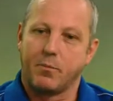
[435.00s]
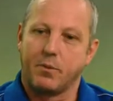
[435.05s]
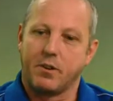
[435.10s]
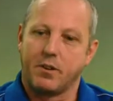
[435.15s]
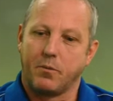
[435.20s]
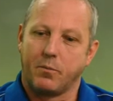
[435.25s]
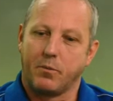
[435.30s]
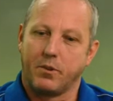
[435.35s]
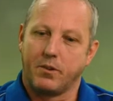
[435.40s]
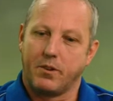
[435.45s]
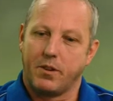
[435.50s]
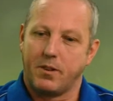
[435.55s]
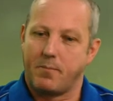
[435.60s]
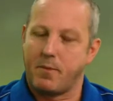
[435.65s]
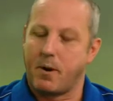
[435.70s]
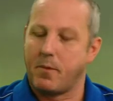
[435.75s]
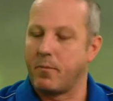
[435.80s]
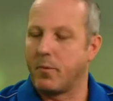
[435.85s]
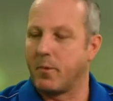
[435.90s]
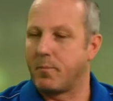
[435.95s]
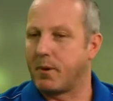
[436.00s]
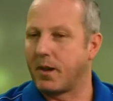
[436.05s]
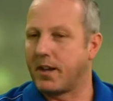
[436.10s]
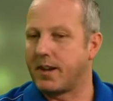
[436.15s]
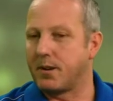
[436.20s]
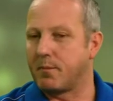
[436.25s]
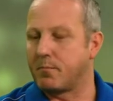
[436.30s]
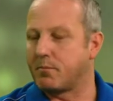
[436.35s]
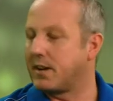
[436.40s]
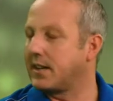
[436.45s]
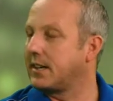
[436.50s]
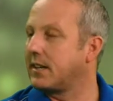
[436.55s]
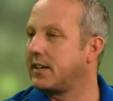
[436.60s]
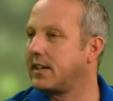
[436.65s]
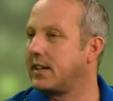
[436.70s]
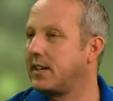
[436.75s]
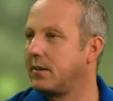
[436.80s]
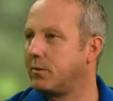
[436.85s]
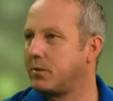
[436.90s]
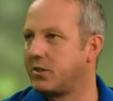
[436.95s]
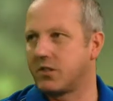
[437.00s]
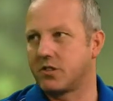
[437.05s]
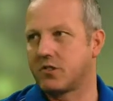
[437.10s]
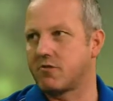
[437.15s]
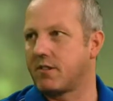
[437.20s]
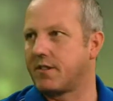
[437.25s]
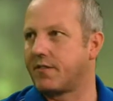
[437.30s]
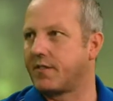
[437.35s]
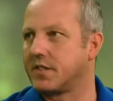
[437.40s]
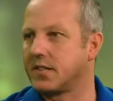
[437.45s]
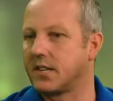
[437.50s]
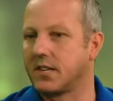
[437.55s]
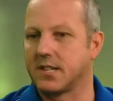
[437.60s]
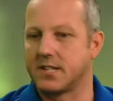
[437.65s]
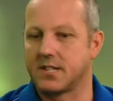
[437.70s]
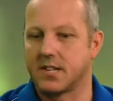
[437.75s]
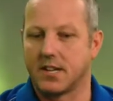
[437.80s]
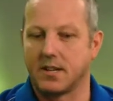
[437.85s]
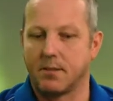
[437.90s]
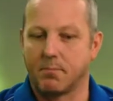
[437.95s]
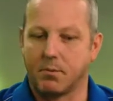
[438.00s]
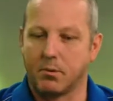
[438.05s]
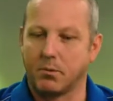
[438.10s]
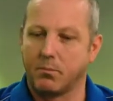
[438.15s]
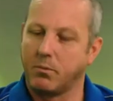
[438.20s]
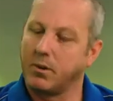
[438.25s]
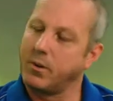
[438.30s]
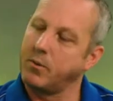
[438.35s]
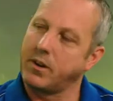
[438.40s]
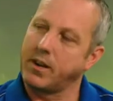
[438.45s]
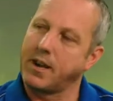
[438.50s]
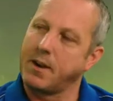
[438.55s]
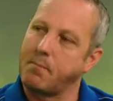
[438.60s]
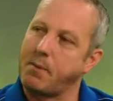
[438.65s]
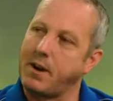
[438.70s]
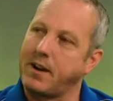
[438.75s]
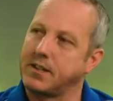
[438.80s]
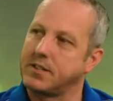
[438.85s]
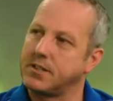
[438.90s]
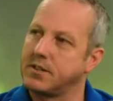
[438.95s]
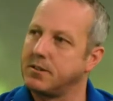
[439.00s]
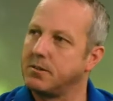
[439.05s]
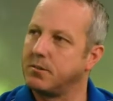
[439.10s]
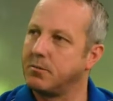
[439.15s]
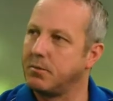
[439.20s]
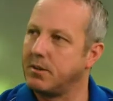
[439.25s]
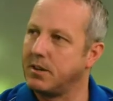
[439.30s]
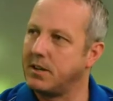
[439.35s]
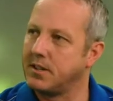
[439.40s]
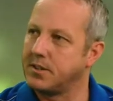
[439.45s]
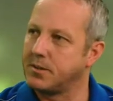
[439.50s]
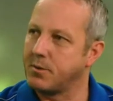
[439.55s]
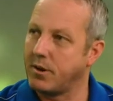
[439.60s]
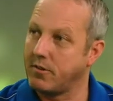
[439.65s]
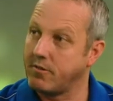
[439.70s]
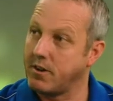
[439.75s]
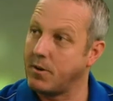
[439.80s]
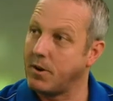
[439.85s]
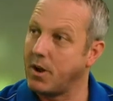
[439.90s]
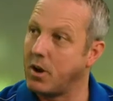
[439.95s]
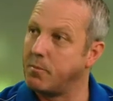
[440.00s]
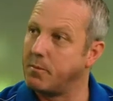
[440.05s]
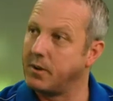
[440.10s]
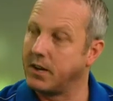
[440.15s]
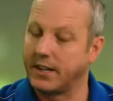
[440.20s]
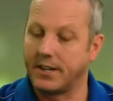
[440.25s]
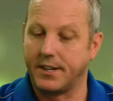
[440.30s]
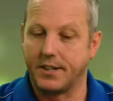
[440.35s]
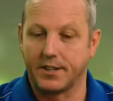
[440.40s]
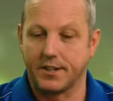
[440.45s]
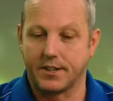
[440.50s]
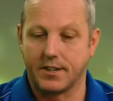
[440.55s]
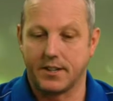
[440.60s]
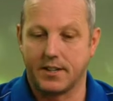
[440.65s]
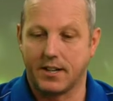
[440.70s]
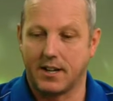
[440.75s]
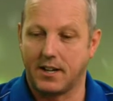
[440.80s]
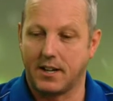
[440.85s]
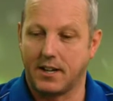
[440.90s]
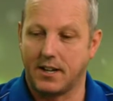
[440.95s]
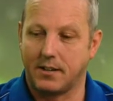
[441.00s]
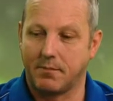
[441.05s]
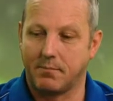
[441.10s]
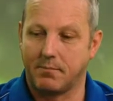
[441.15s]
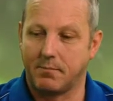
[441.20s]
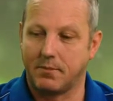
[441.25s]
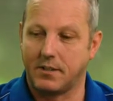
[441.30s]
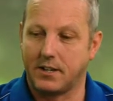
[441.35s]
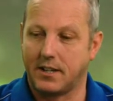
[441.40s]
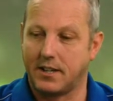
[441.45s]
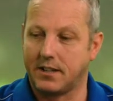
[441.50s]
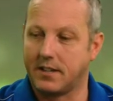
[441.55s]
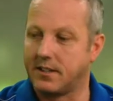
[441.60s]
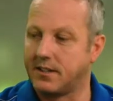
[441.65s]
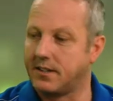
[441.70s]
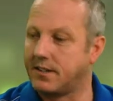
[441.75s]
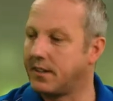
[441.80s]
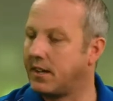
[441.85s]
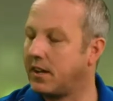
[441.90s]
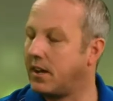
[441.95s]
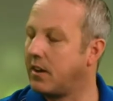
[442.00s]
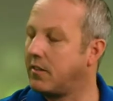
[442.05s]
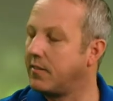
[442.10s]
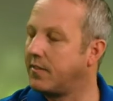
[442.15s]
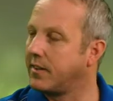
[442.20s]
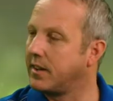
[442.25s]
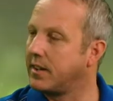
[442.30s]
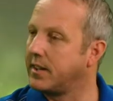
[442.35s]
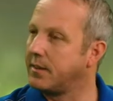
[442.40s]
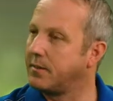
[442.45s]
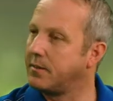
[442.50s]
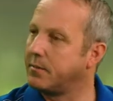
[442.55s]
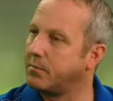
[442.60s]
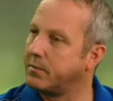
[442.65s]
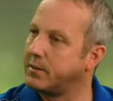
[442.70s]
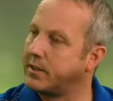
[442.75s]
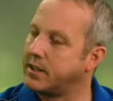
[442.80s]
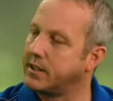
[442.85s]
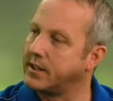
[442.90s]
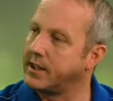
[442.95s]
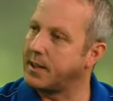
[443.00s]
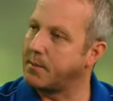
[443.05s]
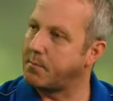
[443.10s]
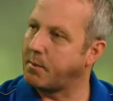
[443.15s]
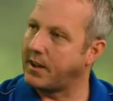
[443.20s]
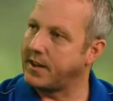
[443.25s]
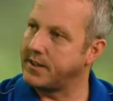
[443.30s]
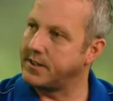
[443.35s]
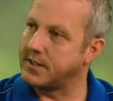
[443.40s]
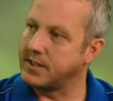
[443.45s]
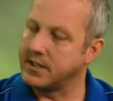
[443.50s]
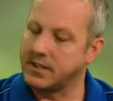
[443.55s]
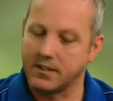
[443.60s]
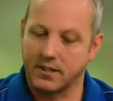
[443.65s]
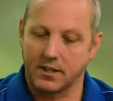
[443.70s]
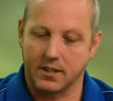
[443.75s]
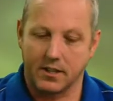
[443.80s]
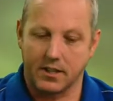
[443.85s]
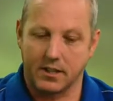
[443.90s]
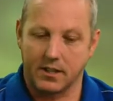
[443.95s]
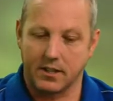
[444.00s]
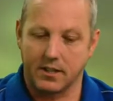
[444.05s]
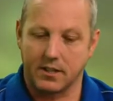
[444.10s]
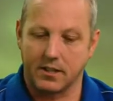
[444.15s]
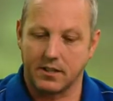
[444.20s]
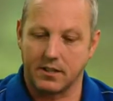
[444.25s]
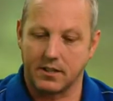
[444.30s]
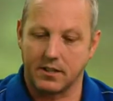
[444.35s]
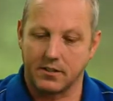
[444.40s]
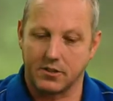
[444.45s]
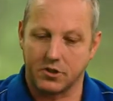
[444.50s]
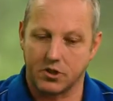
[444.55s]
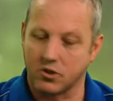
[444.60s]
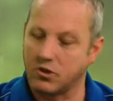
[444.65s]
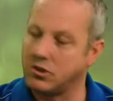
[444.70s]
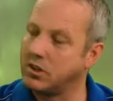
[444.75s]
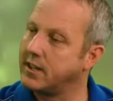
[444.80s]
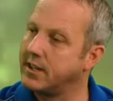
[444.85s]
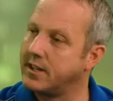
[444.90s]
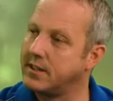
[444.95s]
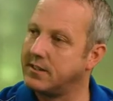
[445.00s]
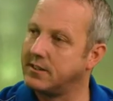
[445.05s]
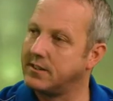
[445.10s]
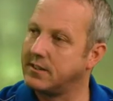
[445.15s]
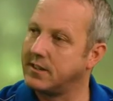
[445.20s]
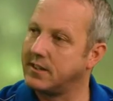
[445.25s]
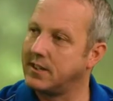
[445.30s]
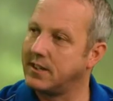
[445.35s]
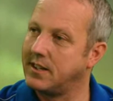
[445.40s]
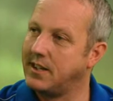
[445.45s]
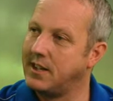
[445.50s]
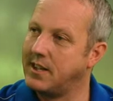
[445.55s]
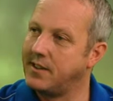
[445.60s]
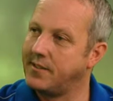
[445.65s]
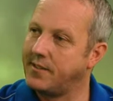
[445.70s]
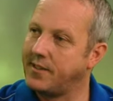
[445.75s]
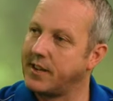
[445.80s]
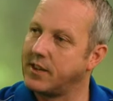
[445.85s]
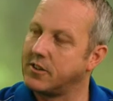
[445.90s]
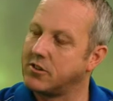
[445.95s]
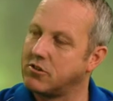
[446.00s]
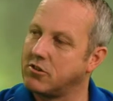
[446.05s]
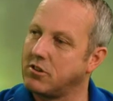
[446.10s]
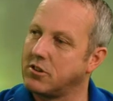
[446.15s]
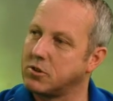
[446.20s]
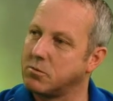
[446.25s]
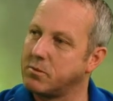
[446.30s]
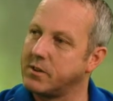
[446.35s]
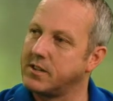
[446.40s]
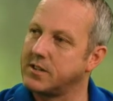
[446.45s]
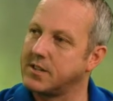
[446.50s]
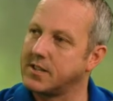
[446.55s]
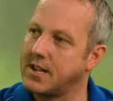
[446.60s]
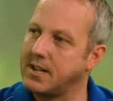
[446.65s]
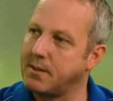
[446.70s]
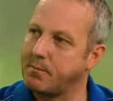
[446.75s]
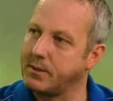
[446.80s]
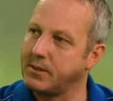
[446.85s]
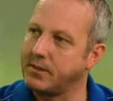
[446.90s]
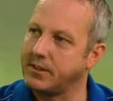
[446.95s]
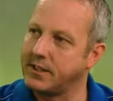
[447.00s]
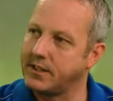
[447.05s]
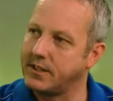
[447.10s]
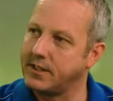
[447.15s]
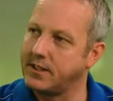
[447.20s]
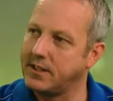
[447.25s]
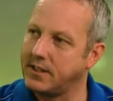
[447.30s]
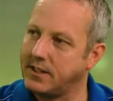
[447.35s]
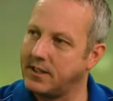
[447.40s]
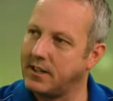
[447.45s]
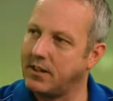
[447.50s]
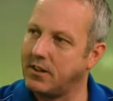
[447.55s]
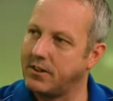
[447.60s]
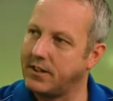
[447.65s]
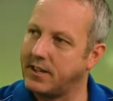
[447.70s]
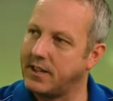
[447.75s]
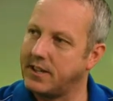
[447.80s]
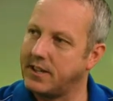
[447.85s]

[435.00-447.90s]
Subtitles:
we're at the moment we're playing at Bradley, which is a great facility, but we want to get back to our own home at Linden, and hopefully we can get the plans in shortly, and fingers crossed we can start building on there.